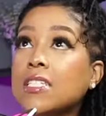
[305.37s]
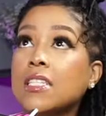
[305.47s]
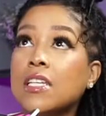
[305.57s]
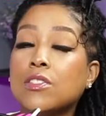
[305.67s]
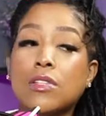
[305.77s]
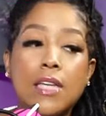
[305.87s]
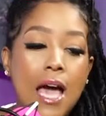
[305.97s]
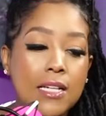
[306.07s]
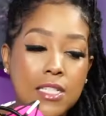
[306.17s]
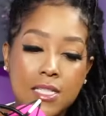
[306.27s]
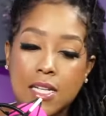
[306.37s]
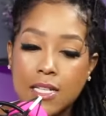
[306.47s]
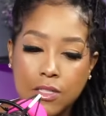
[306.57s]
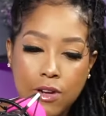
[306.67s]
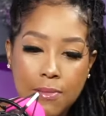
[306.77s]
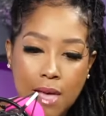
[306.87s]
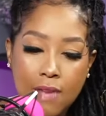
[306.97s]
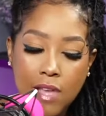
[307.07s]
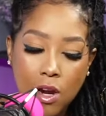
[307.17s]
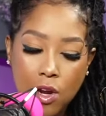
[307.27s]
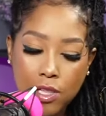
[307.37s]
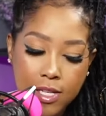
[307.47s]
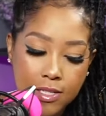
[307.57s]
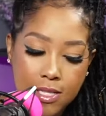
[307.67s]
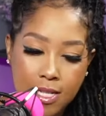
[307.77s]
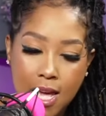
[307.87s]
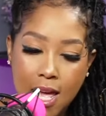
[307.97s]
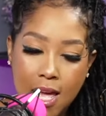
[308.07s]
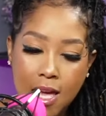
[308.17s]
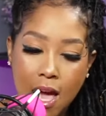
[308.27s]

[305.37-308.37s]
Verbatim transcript: literally, I just did Instagram live like earlier today.